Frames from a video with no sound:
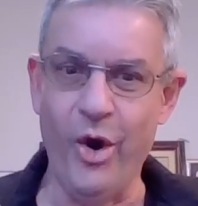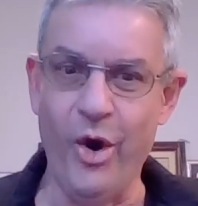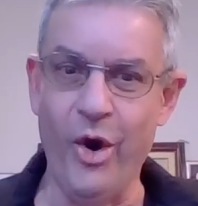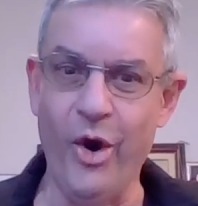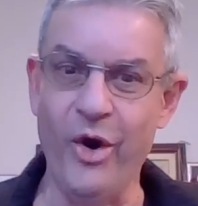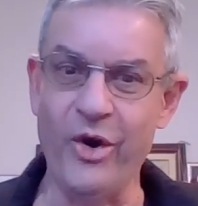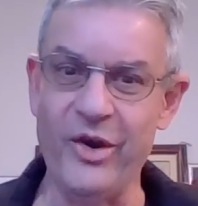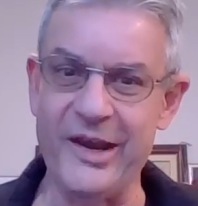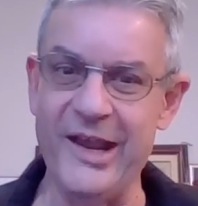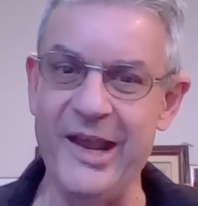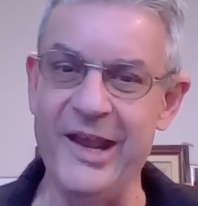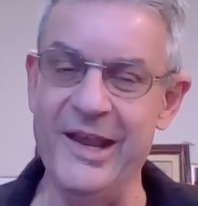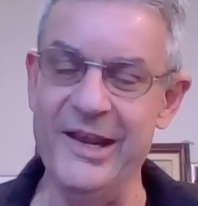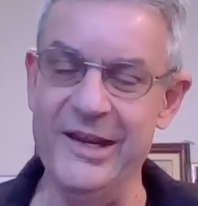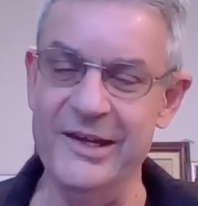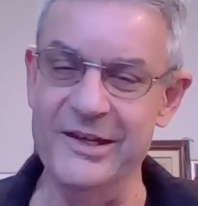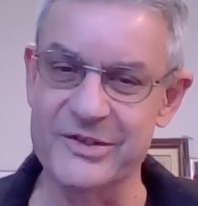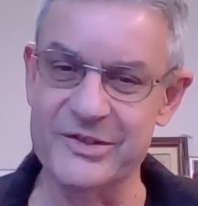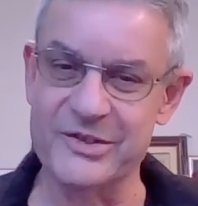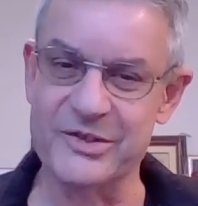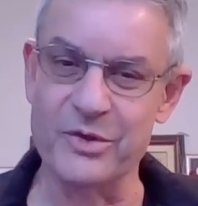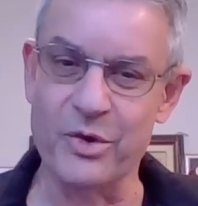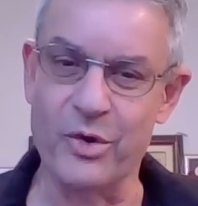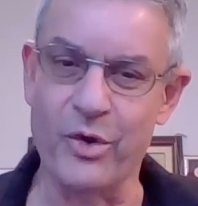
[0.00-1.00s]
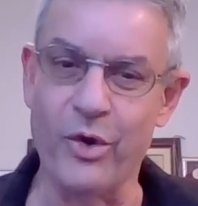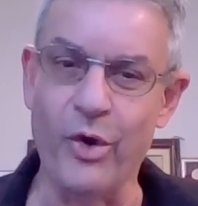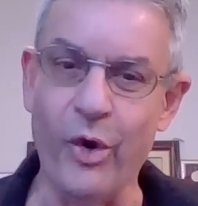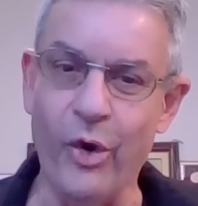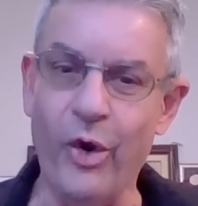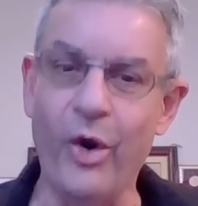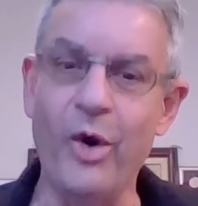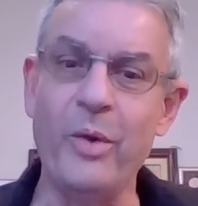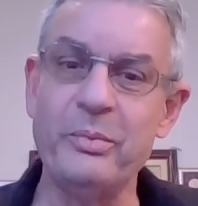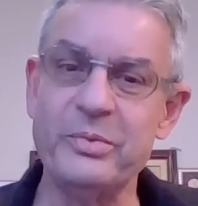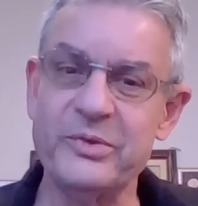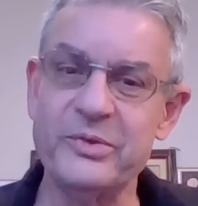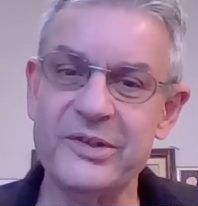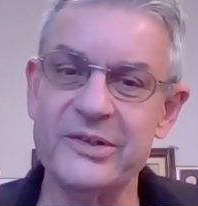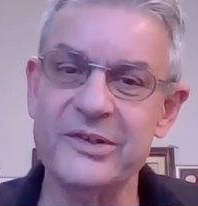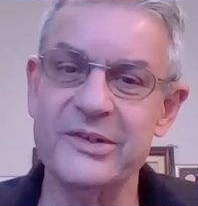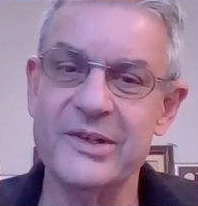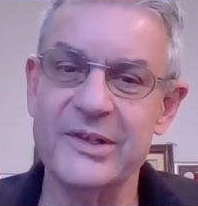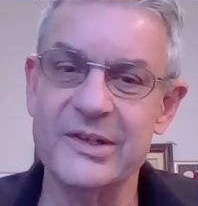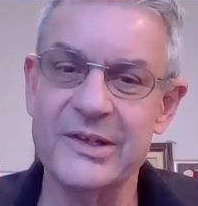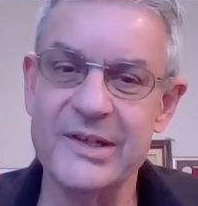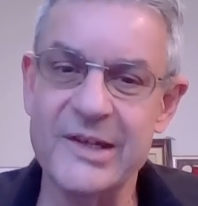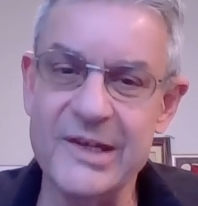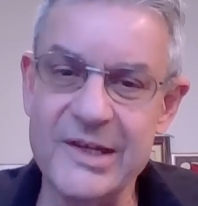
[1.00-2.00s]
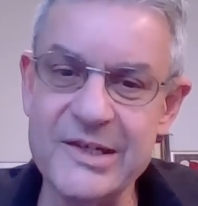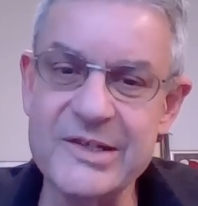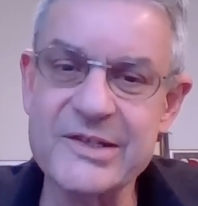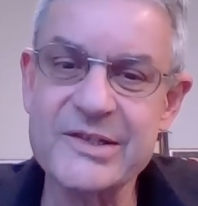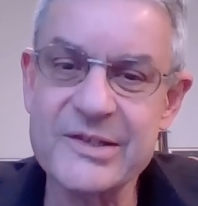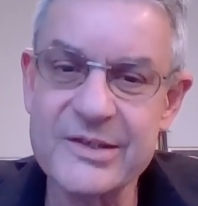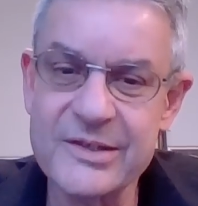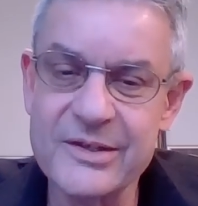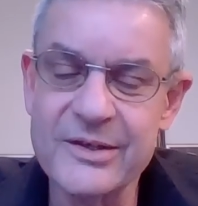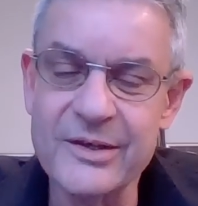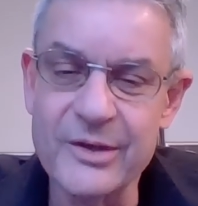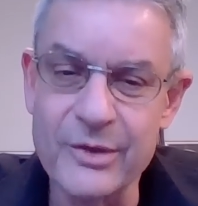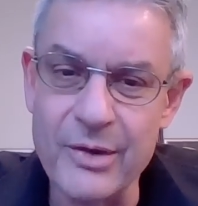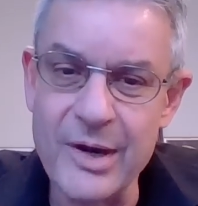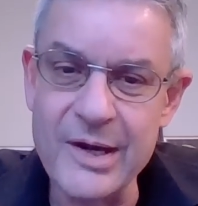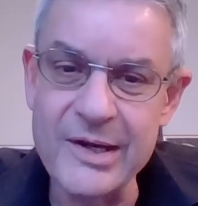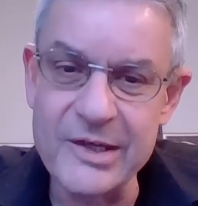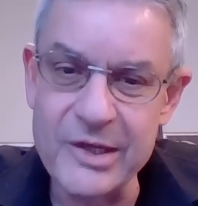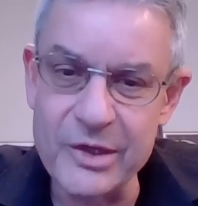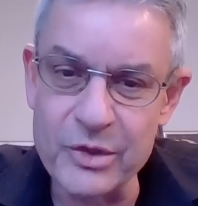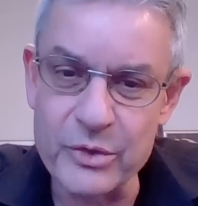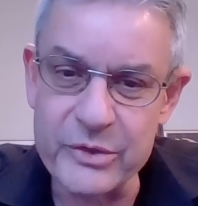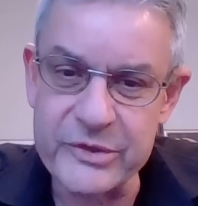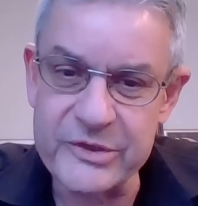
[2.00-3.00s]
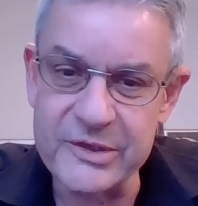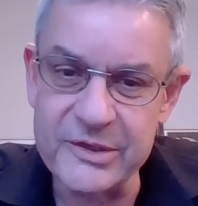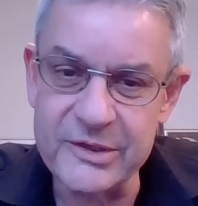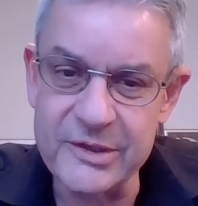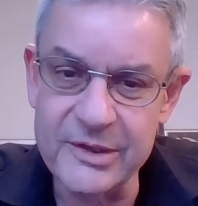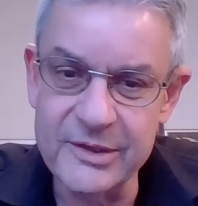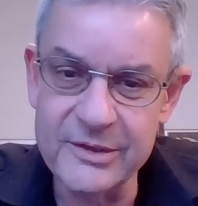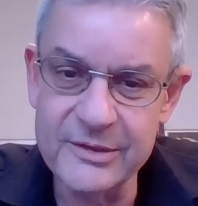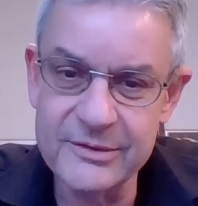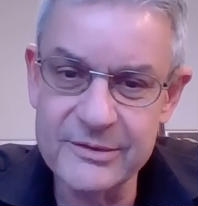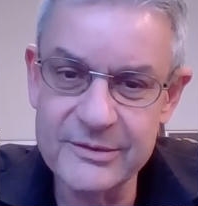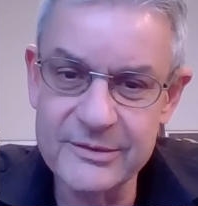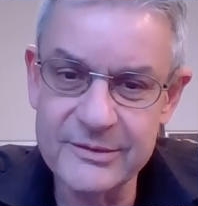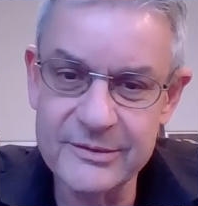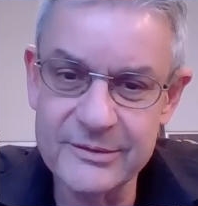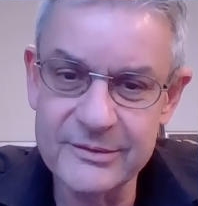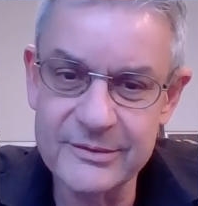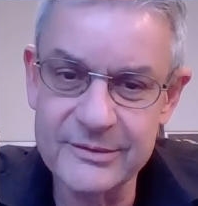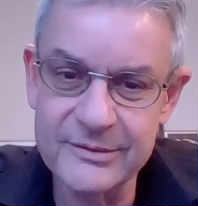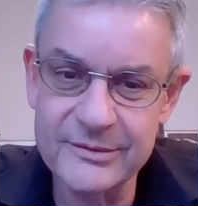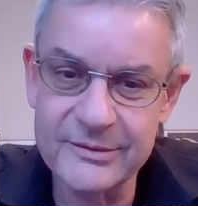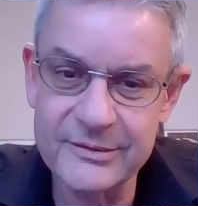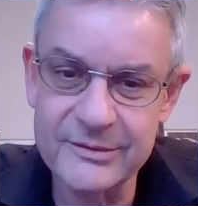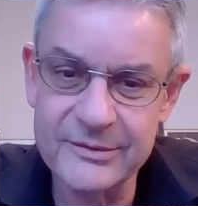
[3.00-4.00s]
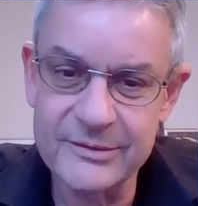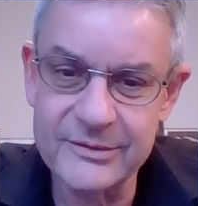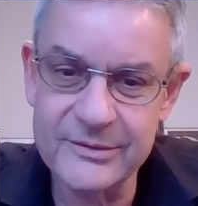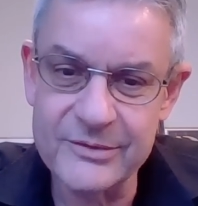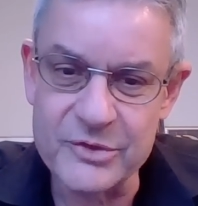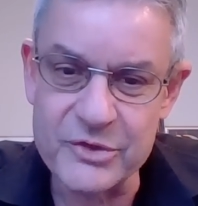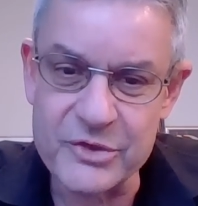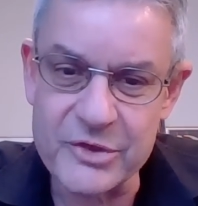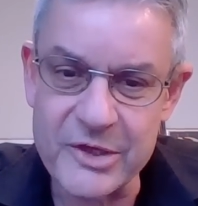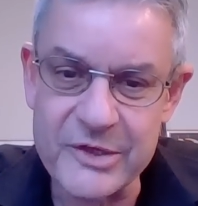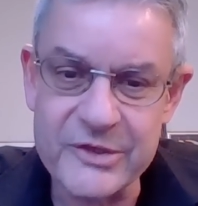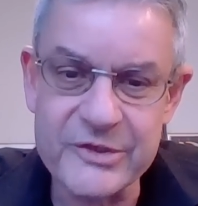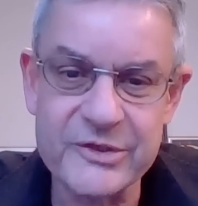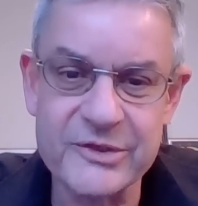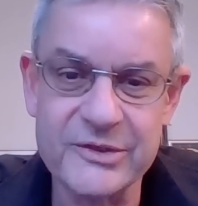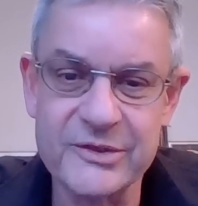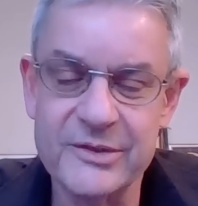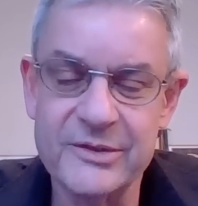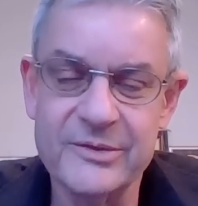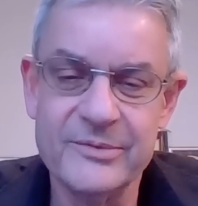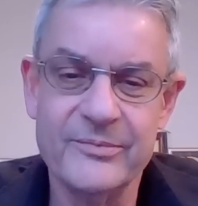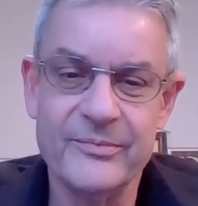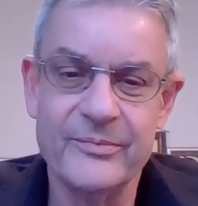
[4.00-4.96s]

Okay, so co-opt his grandiosity. Just